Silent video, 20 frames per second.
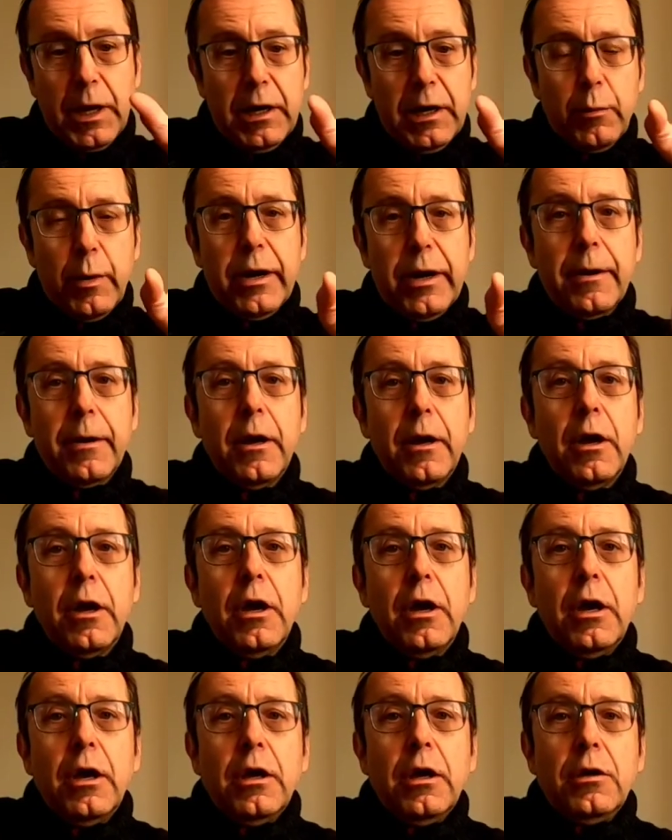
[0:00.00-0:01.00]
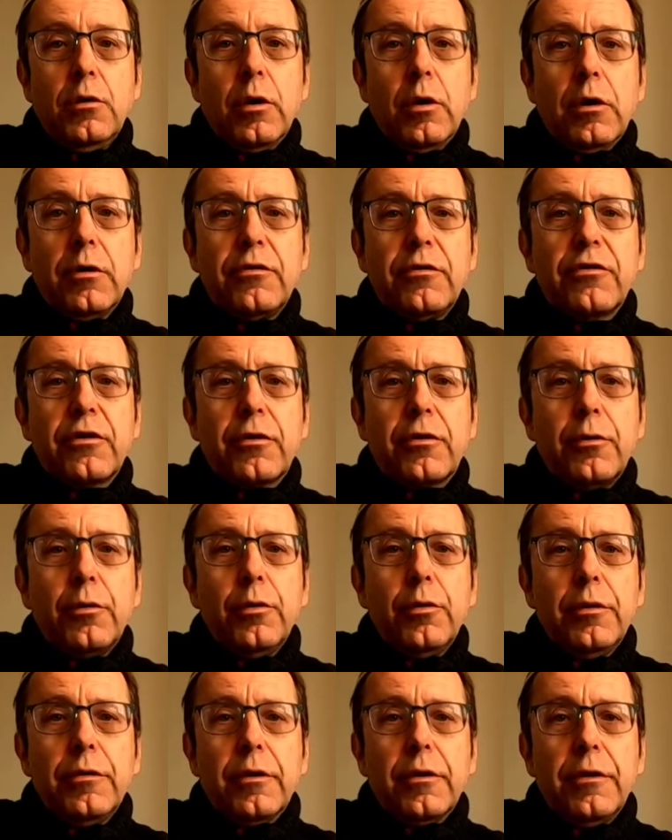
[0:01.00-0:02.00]
Anyway, you
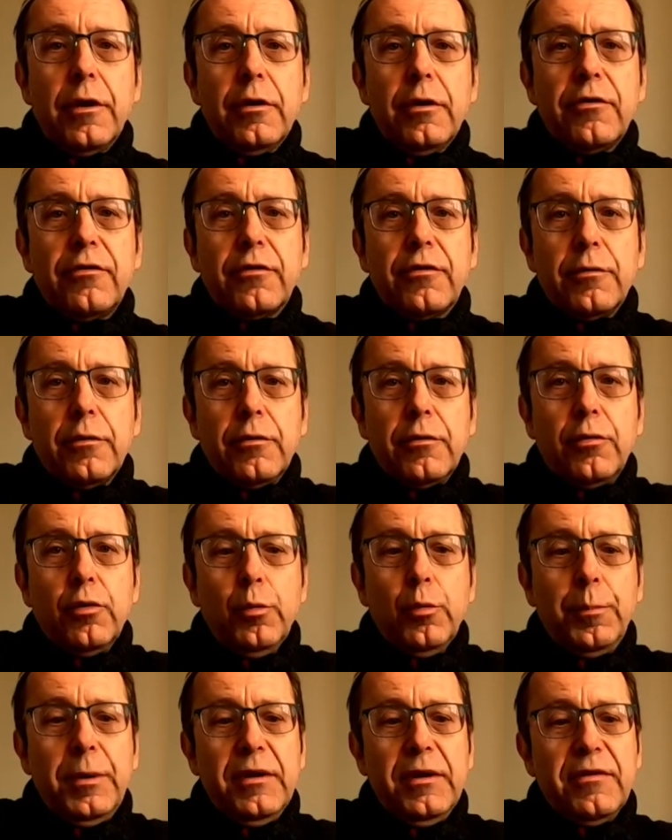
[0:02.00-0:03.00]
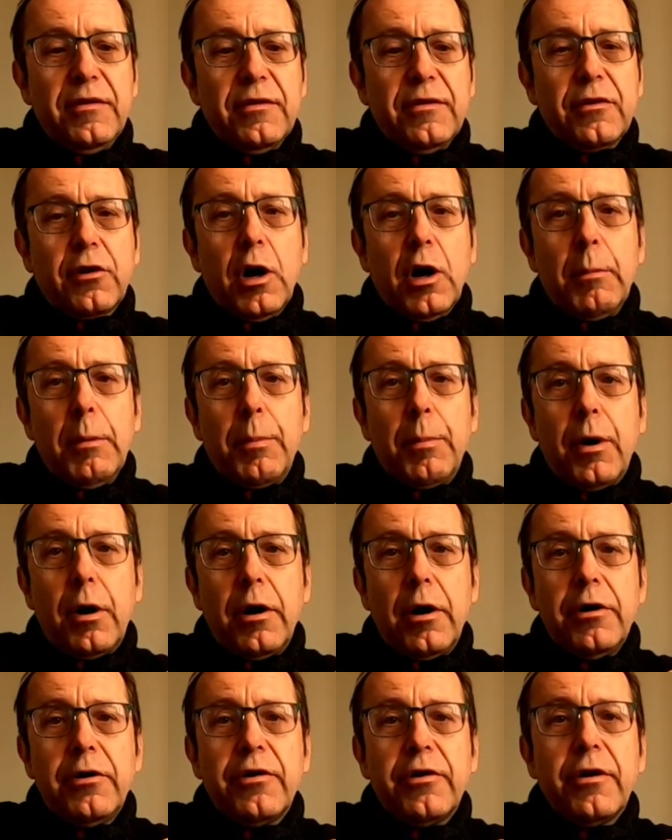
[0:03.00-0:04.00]
unscrew the nut so the two pieces come
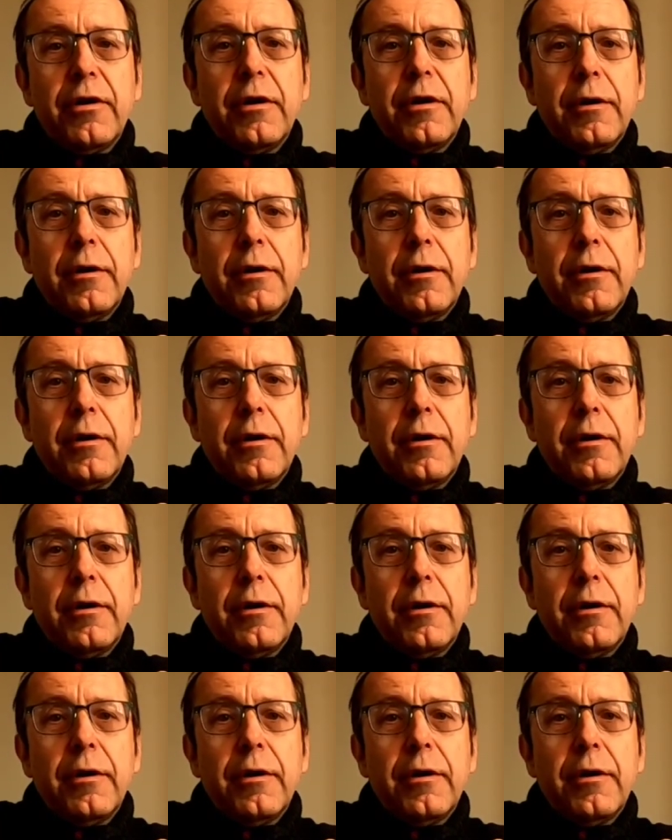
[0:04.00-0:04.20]
apart,